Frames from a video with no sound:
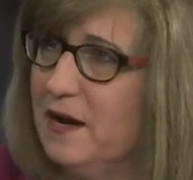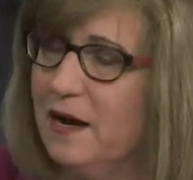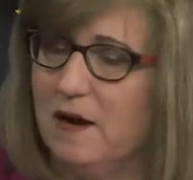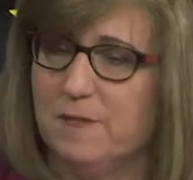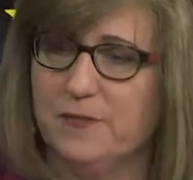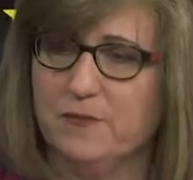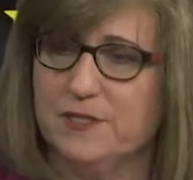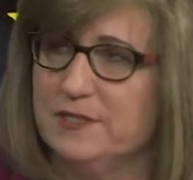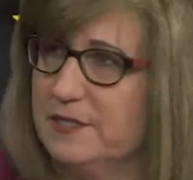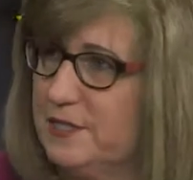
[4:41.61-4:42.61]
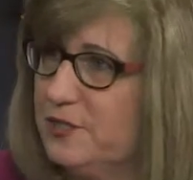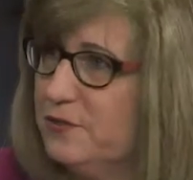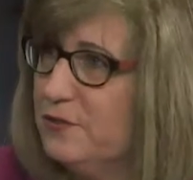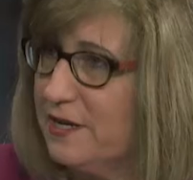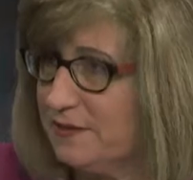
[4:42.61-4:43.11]
um, with
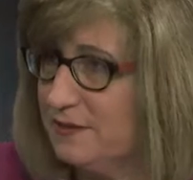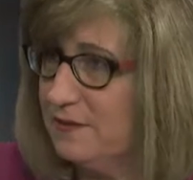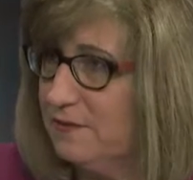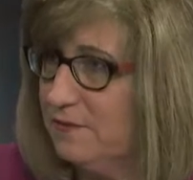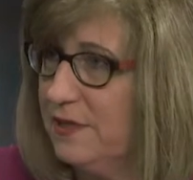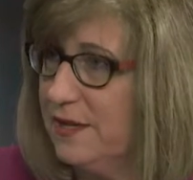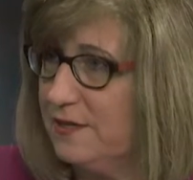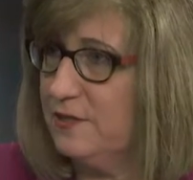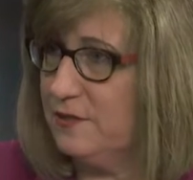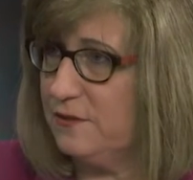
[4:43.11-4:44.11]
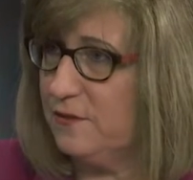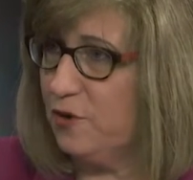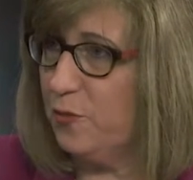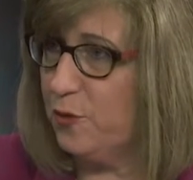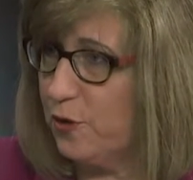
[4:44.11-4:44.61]
62 deaths related to
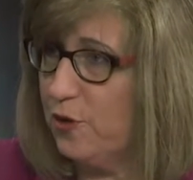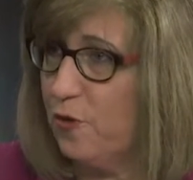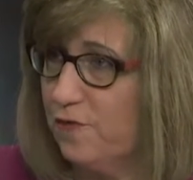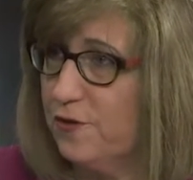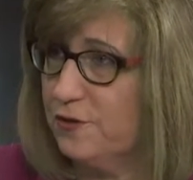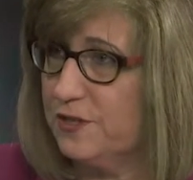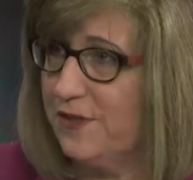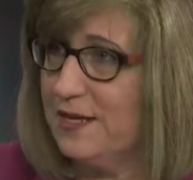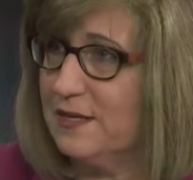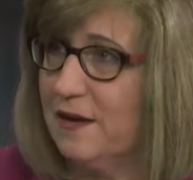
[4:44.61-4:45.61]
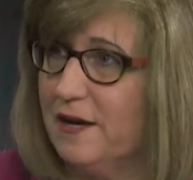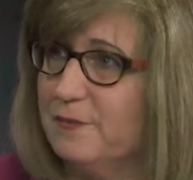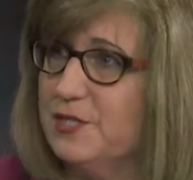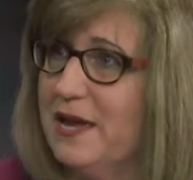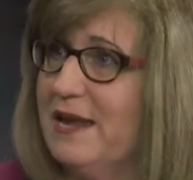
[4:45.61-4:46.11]
opioid overdose at that
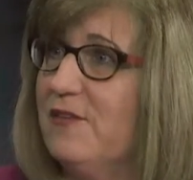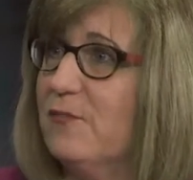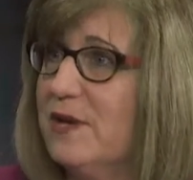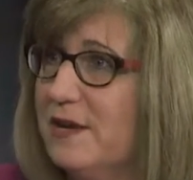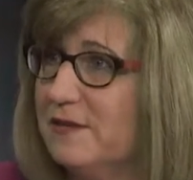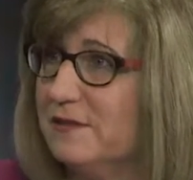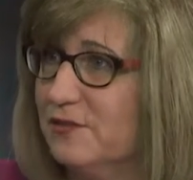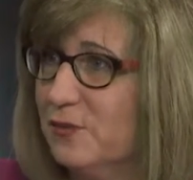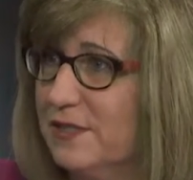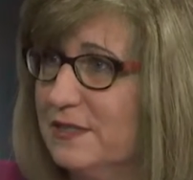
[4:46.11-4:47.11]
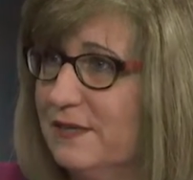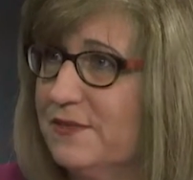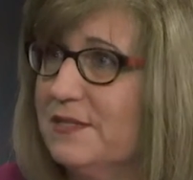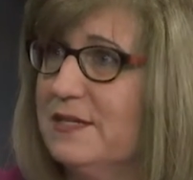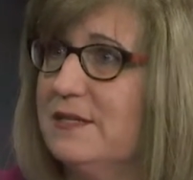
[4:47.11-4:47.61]
time to 83 deaths in
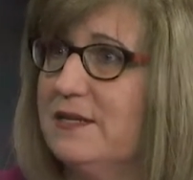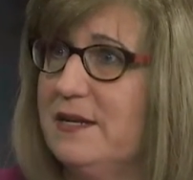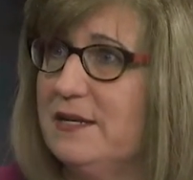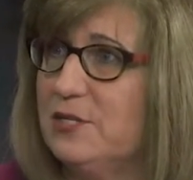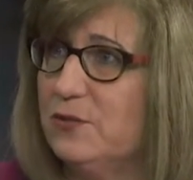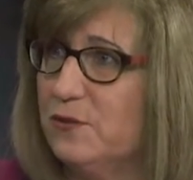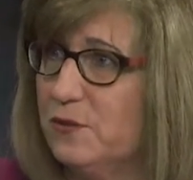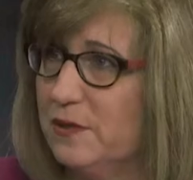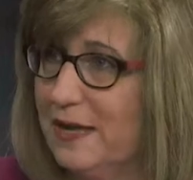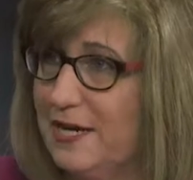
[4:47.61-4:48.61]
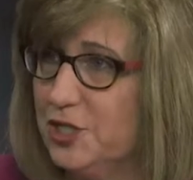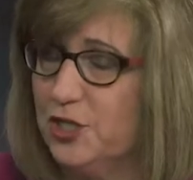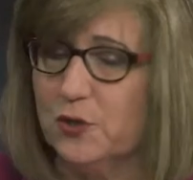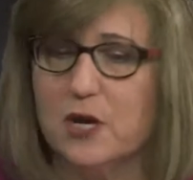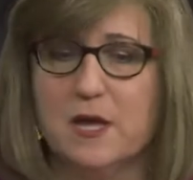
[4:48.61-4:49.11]
2017 and 82 last
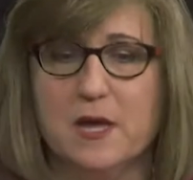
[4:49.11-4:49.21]
year.